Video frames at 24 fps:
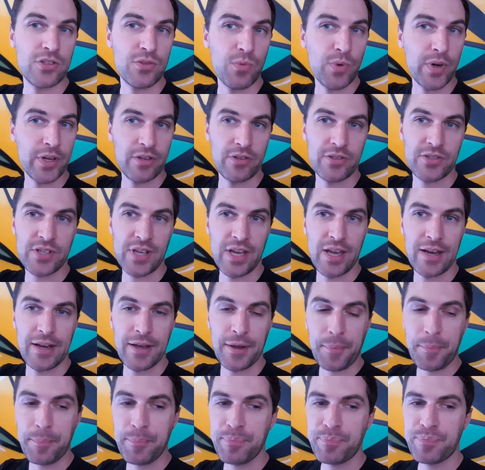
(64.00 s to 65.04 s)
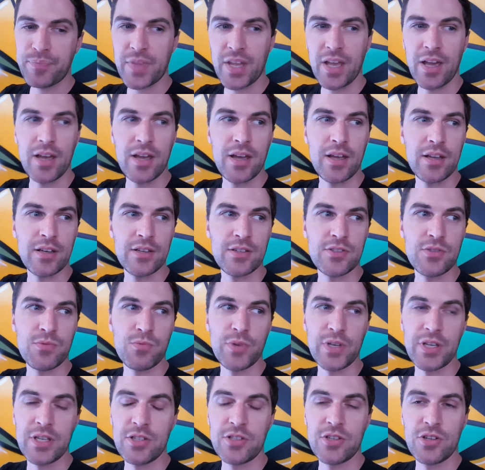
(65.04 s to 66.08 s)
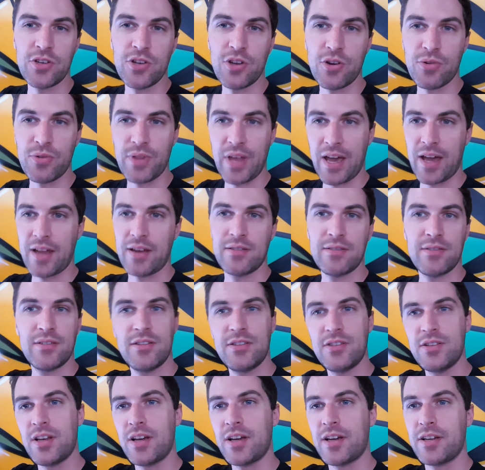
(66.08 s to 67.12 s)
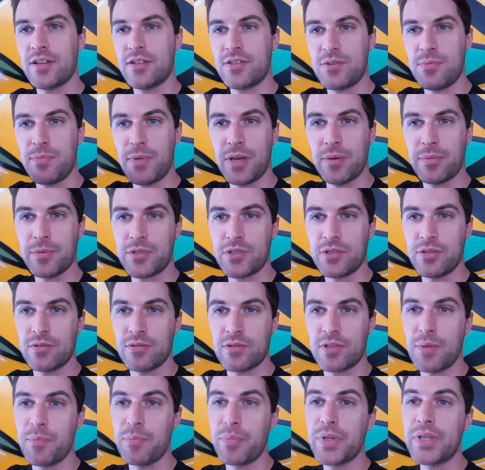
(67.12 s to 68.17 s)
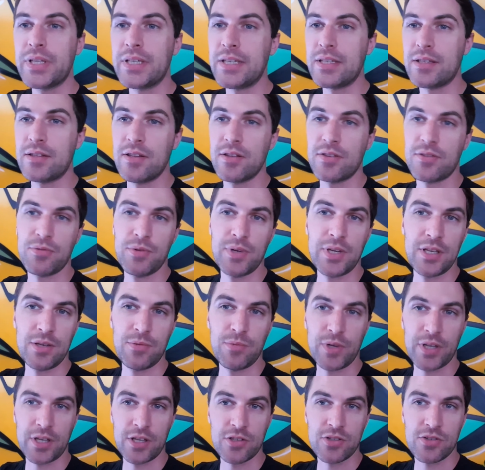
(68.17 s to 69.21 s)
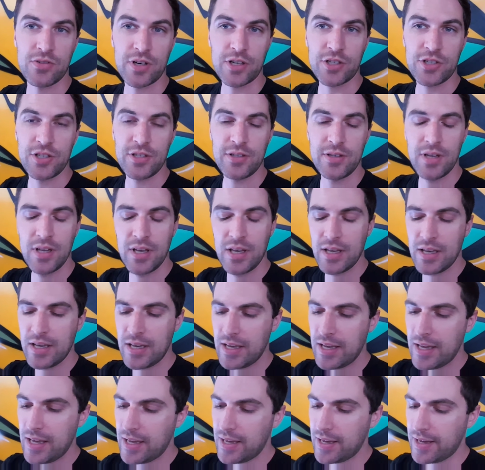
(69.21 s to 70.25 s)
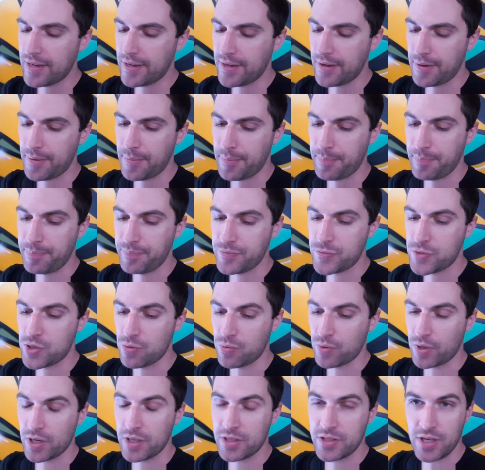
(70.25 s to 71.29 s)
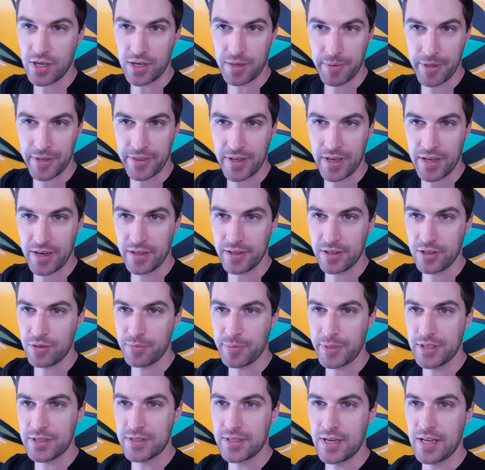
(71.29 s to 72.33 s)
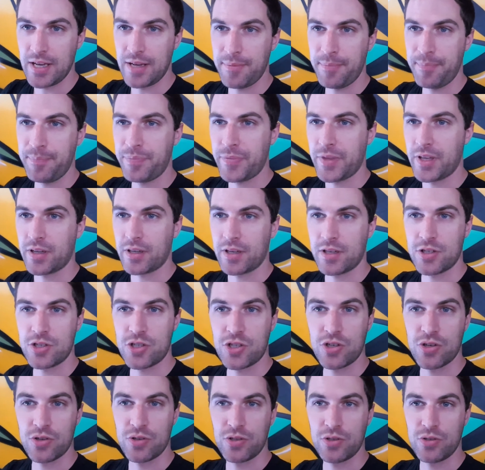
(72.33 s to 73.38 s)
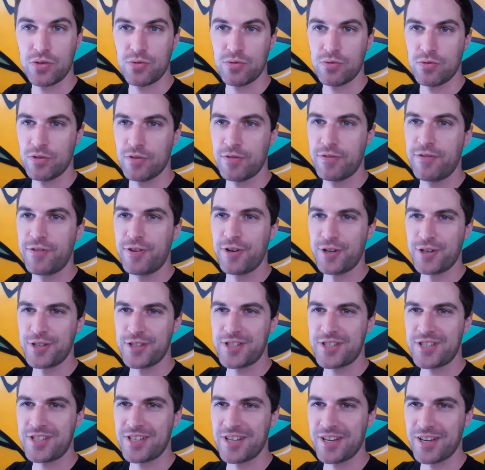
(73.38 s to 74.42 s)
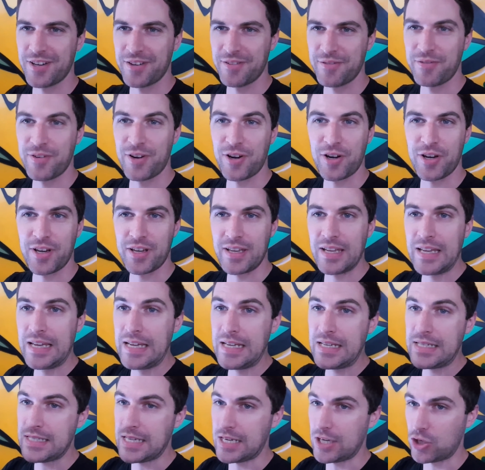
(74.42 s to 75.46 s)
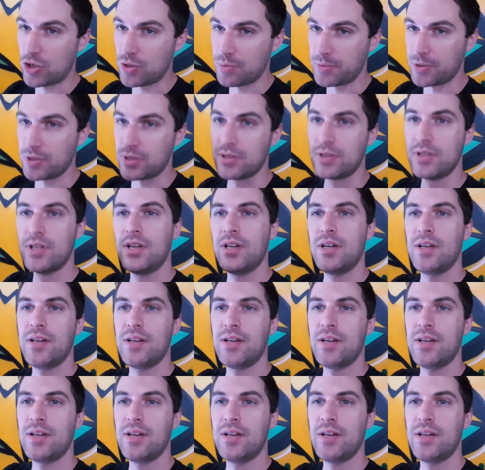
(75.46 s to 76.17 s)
to what you're scanning. And we need to know that to be able to complete the 3D reconstruction. So we're going to talk about that a little bit today. I'm going to show you the first very terrible